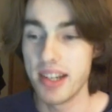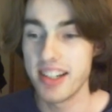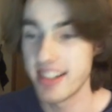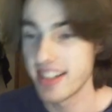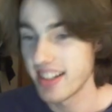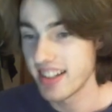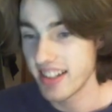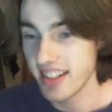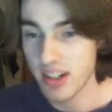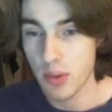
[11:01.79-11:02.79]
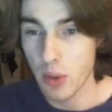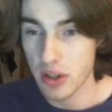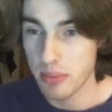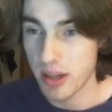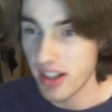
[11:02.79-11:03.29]
be
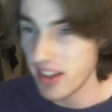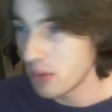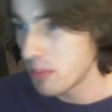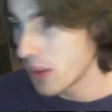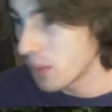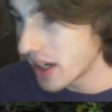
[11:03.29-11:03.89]
Guatemala. It would be a